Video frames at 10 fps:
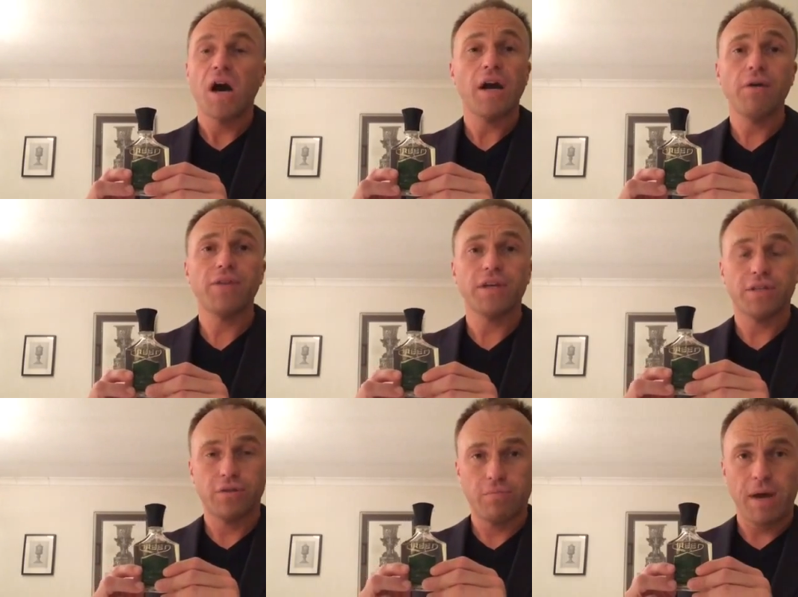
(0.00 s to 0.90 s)
I don't think
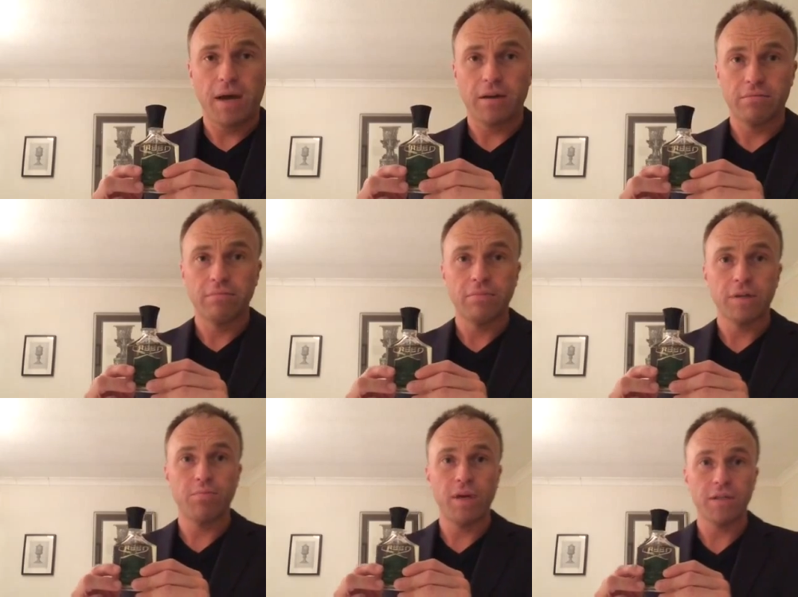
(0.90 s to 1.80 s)
it's too bad.
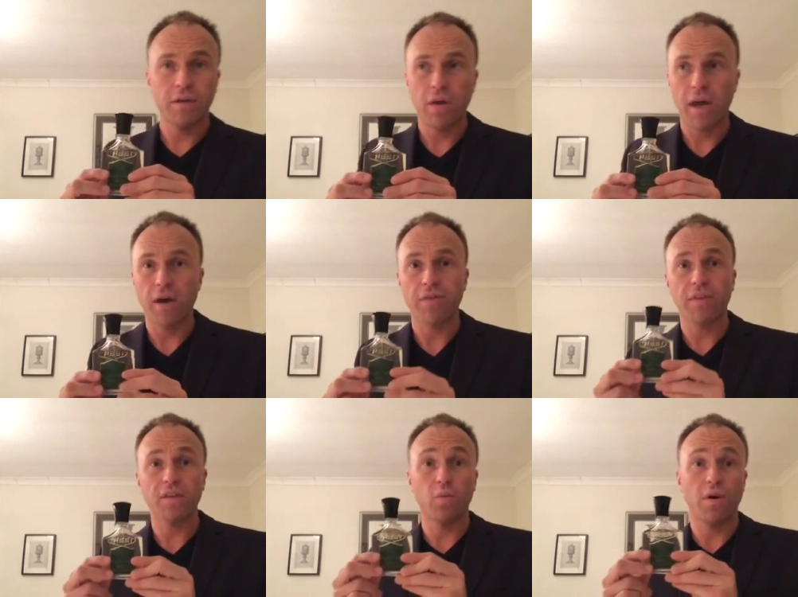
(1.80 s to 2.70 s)
It's okay. I
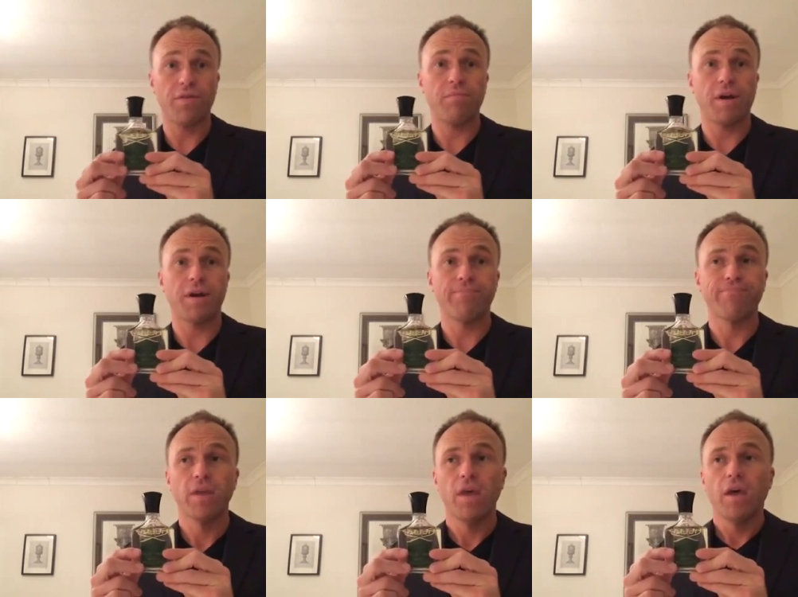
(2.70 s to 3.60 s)
think it's worth the money.
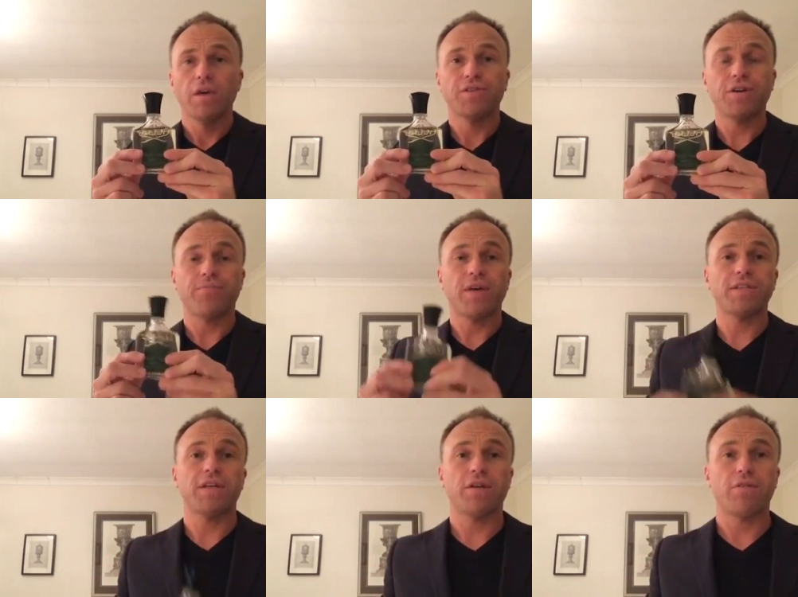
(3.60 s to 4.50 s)
So
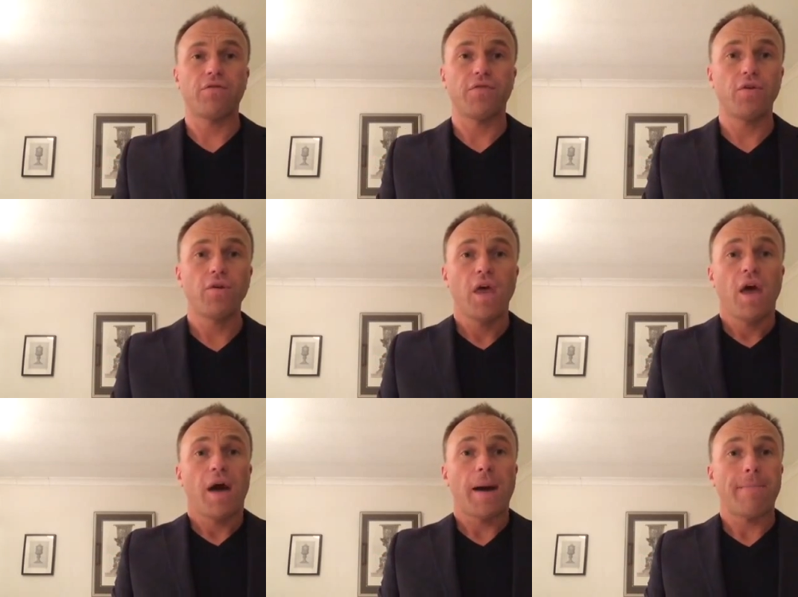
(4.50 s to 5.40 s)
that's the end of the review.
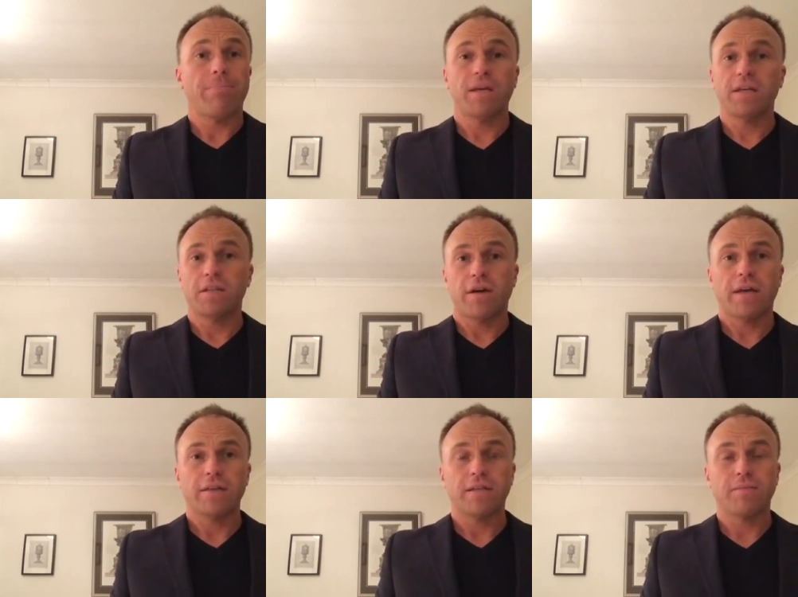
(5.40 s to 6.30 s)
Please
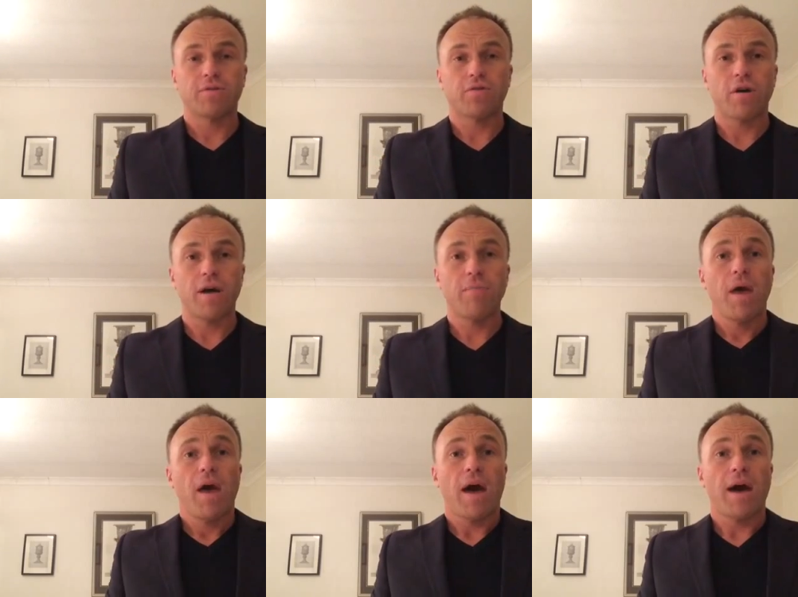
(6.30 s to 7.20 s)
like and subscribe.
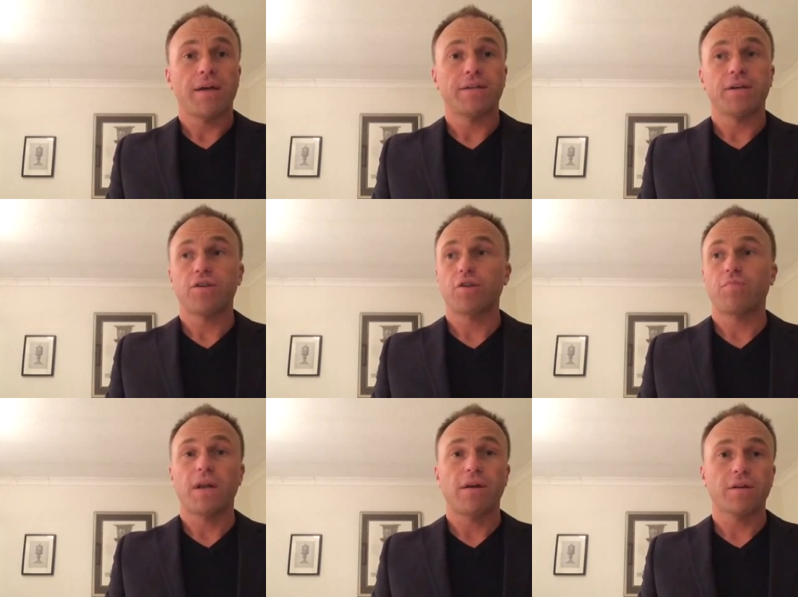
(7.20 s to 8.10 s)
And just
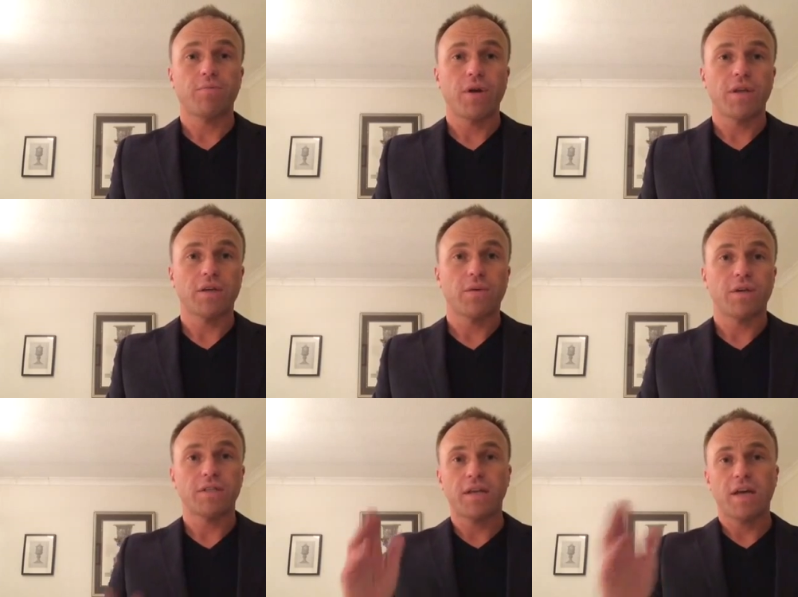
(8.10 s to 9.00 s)
my last point is I
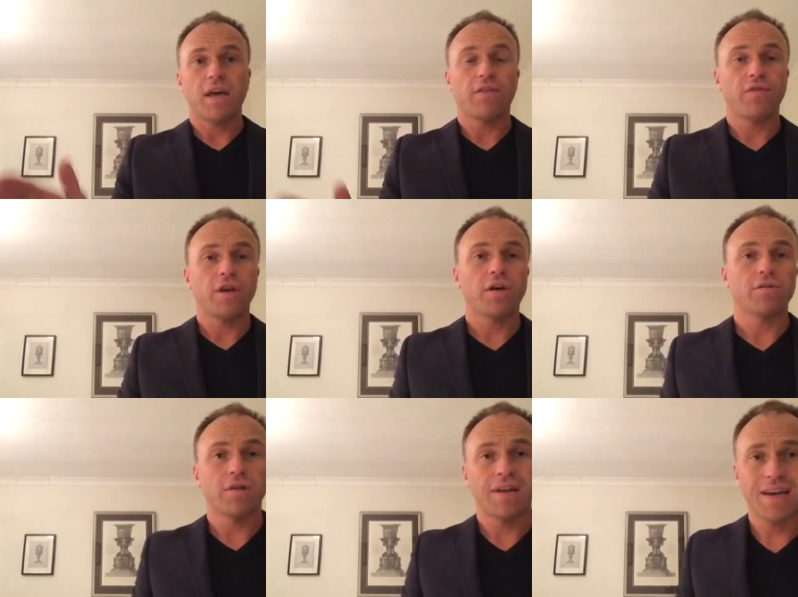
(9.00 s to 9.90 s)
want to dedicate the video
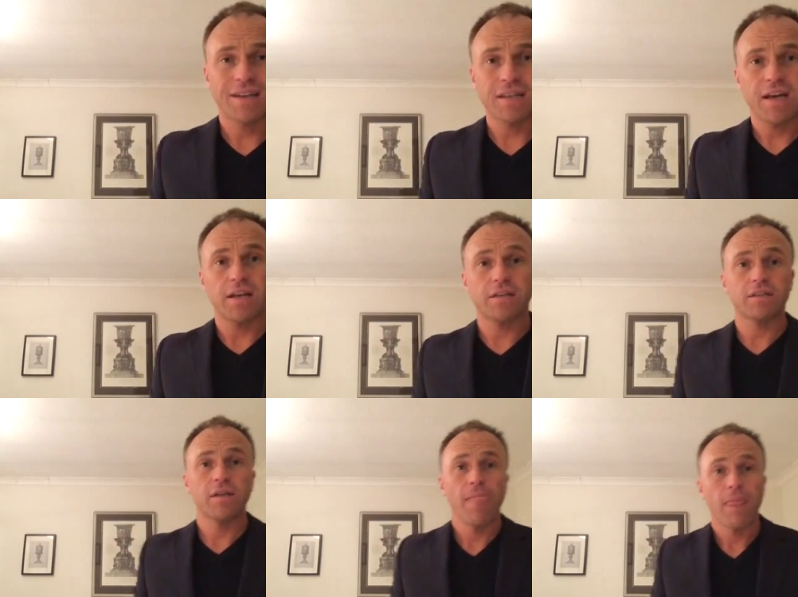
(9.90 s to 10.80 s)
to Lex
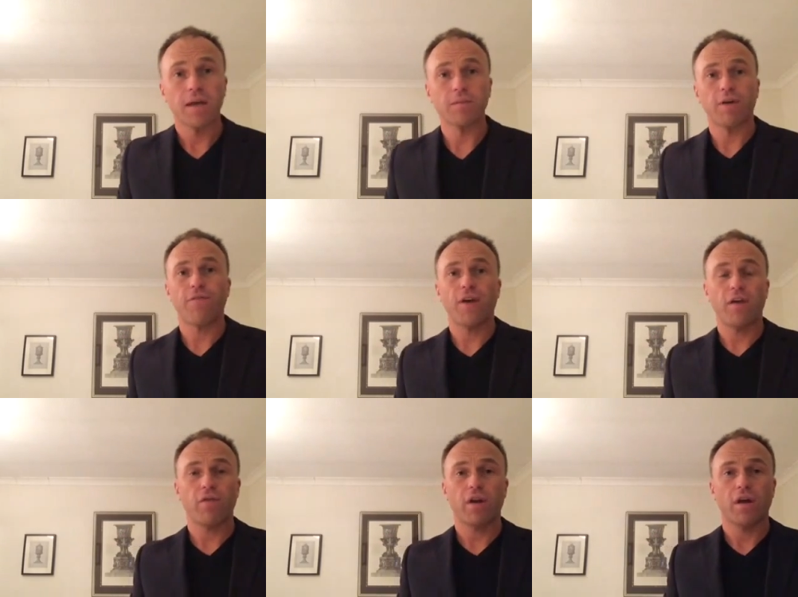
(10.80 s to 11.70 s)
Ellis. He's my
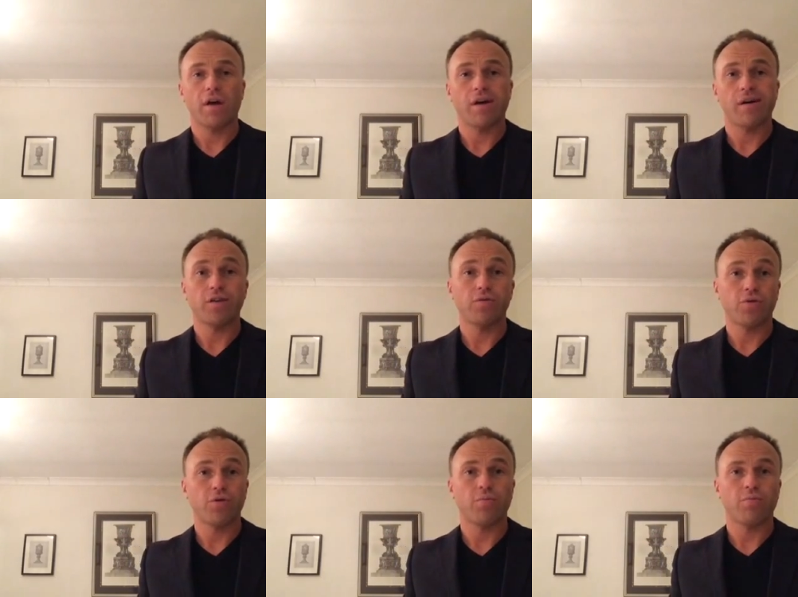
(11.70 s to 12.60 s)
favourite
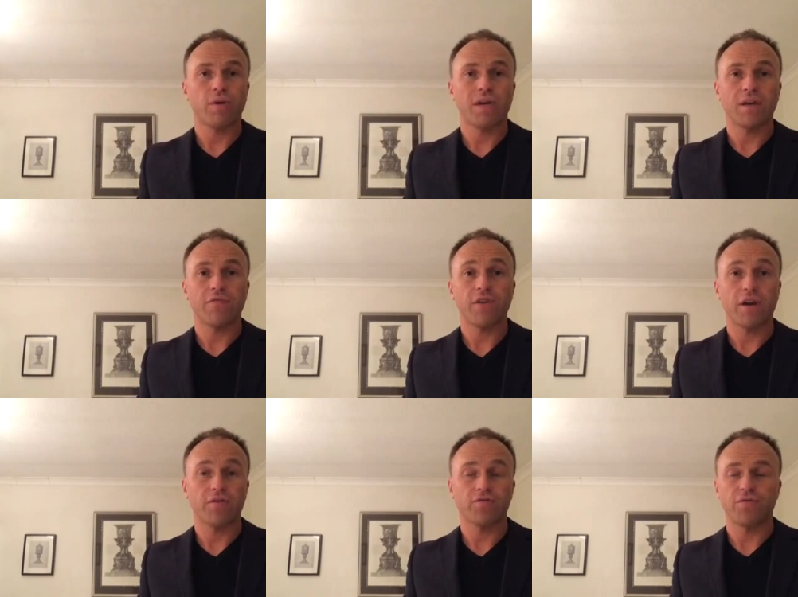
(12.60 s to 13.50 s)
YouTube
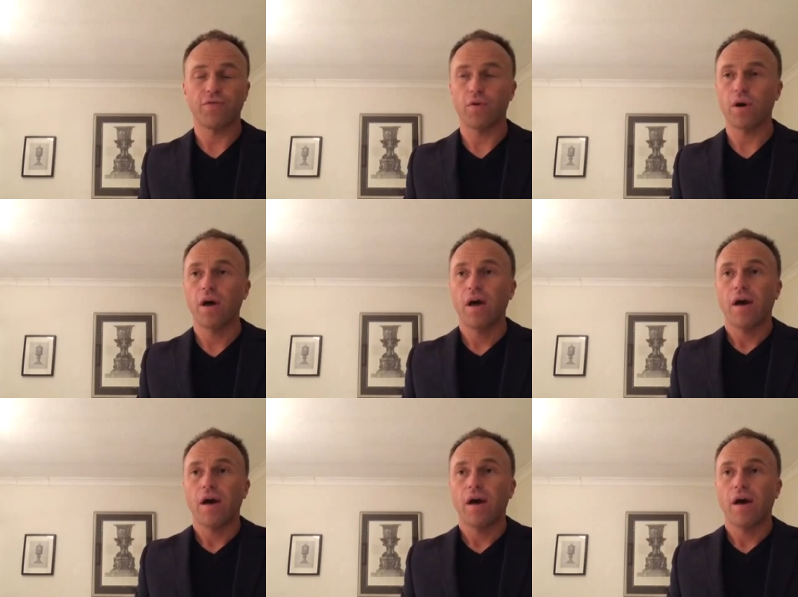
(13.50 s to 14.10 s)
fragrance reviewer.